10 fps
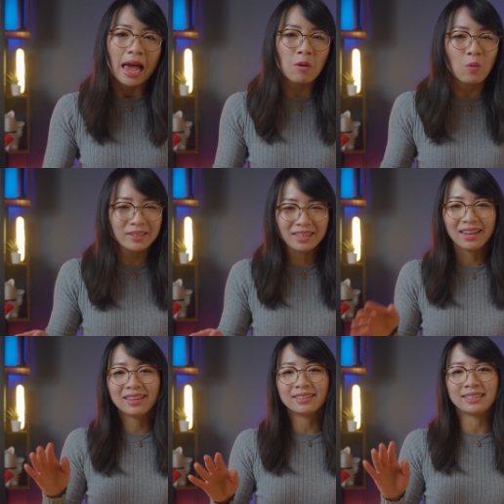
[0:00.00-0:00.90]
I wasn't
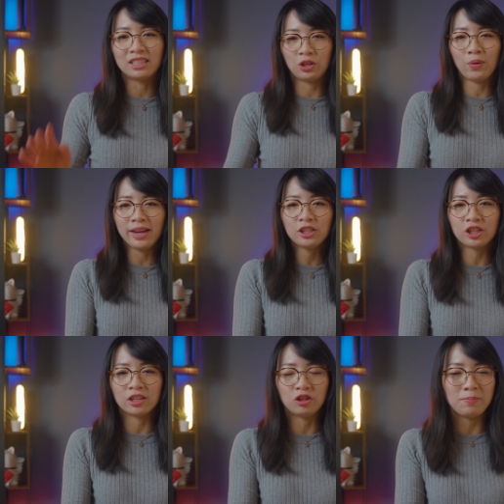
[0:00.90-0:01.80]
in a
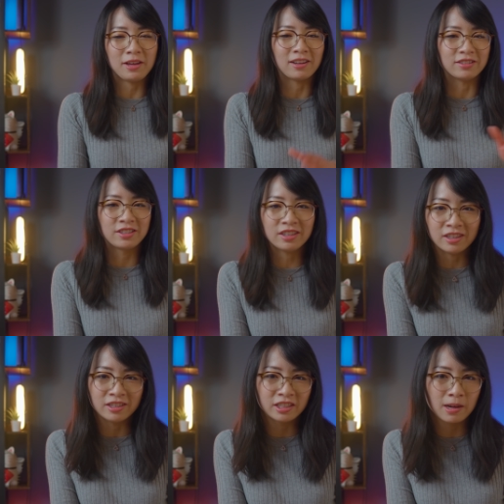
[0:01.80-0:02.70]
situation to be
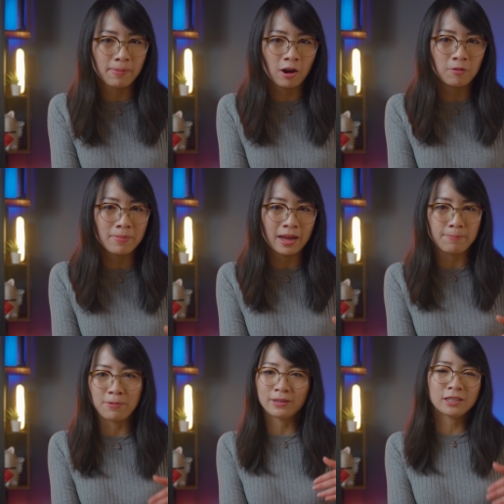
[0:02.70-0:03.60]
concerned about my
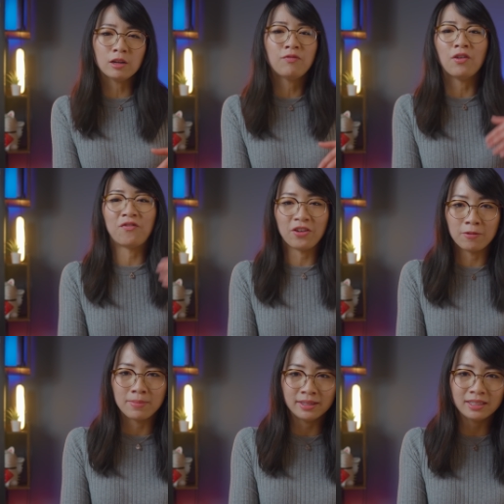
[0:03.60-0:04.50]
personal
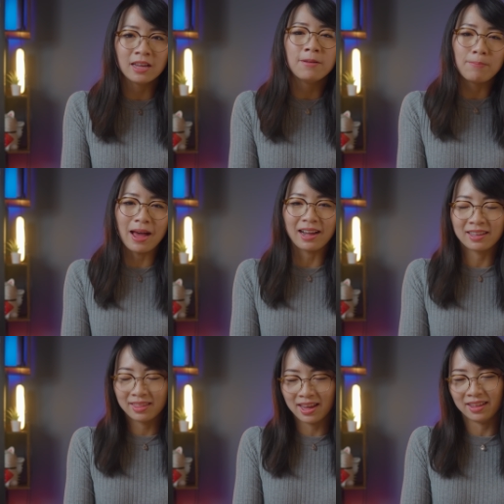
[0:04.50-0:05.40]
fulfillment
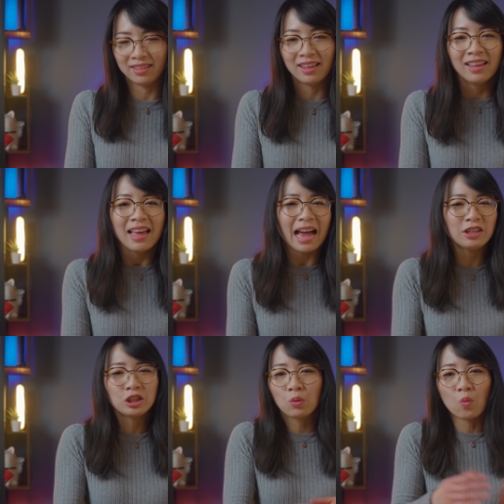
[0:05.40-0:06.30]
back then. I
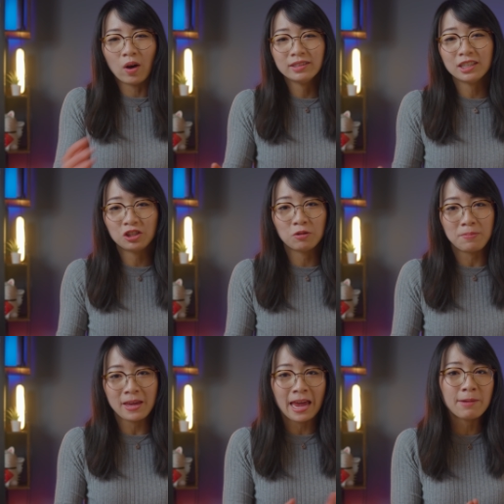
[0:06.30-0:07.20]
just wanted to
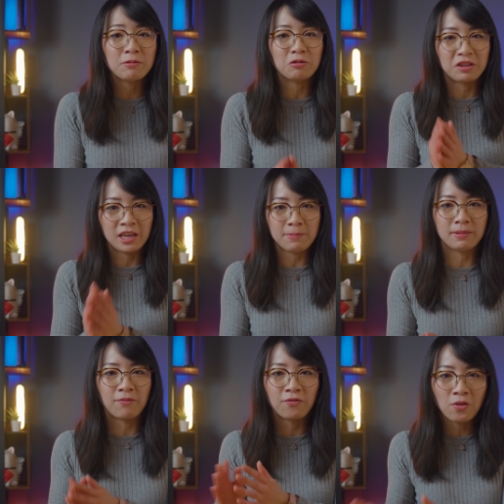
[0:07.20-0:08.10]
be able to keep
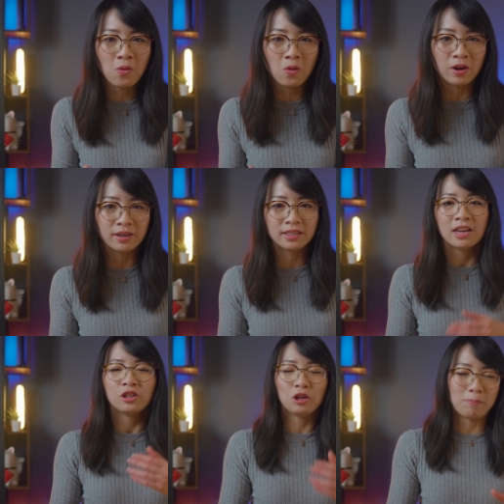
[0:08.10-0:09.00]
the floors
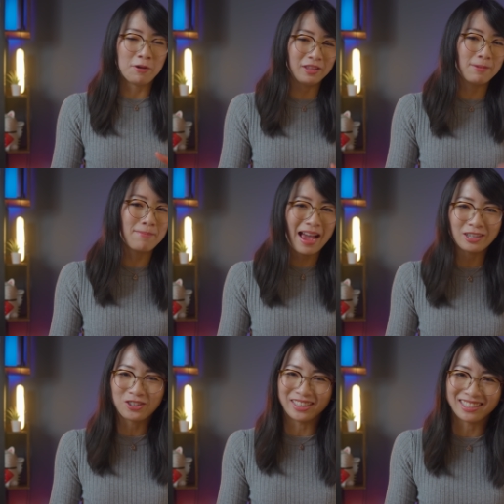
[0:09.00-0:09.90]
to put the
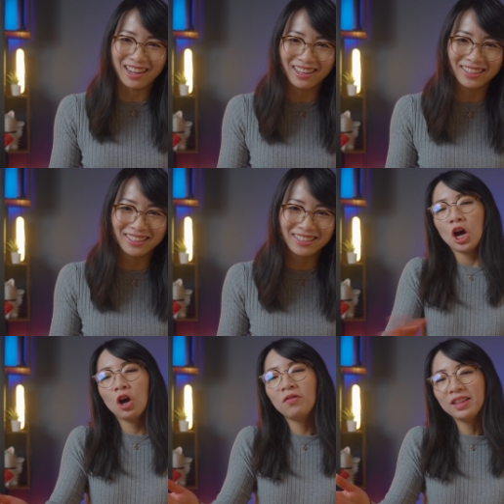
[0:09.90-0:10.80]
mattress on.
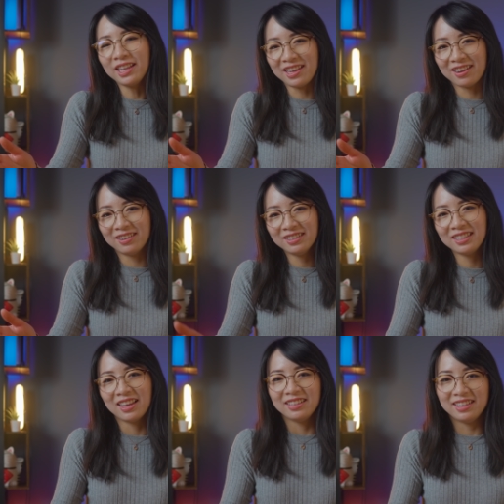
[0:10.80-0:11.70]
Over the
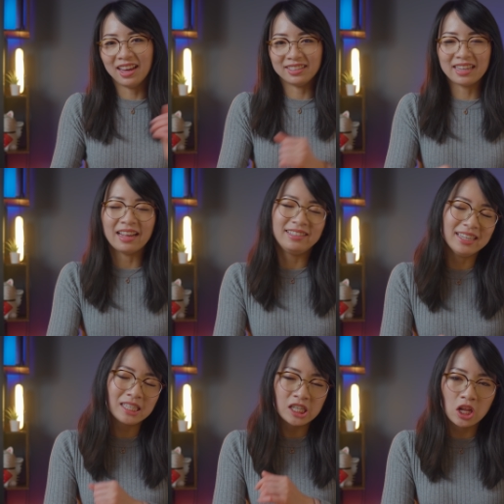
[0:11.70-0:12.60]
years, yes, I
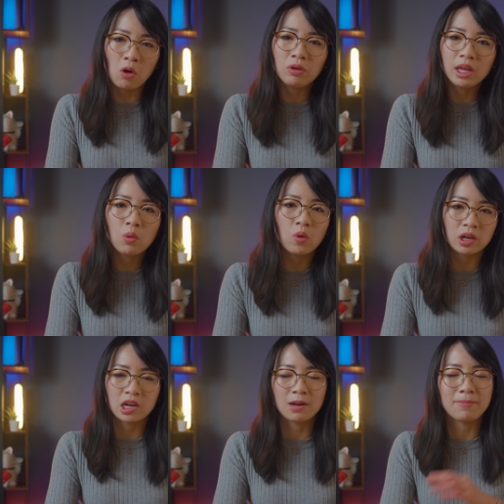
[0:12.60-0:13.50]
did slowly
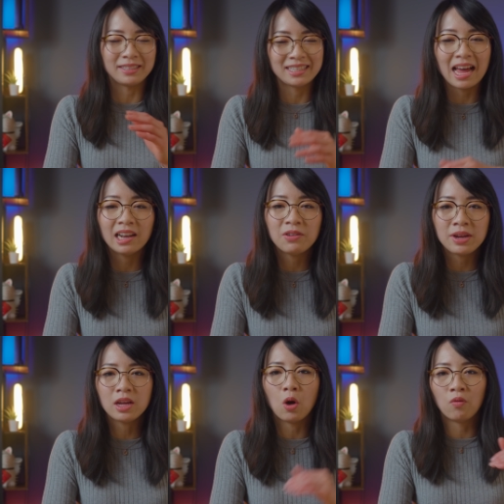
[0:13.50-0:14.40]
work up my
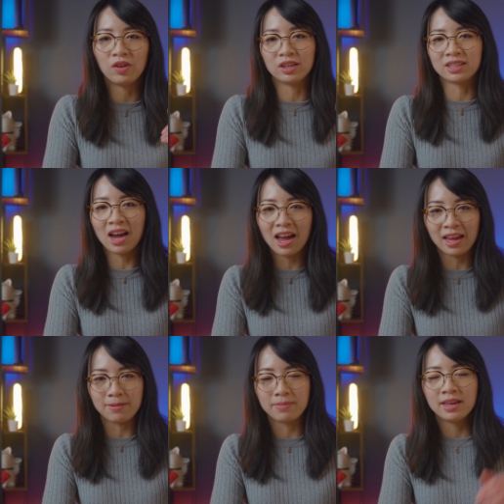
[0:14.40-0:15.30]
salary over
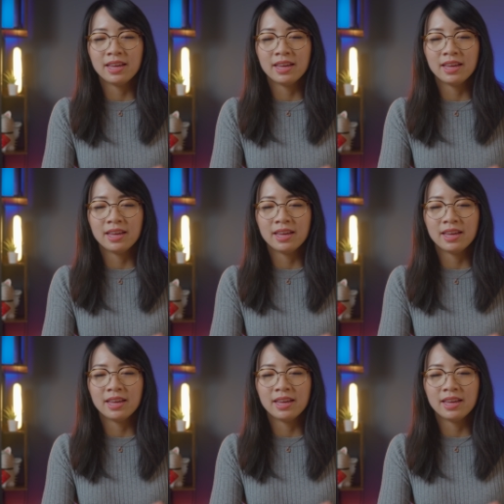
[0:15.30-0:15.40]
time,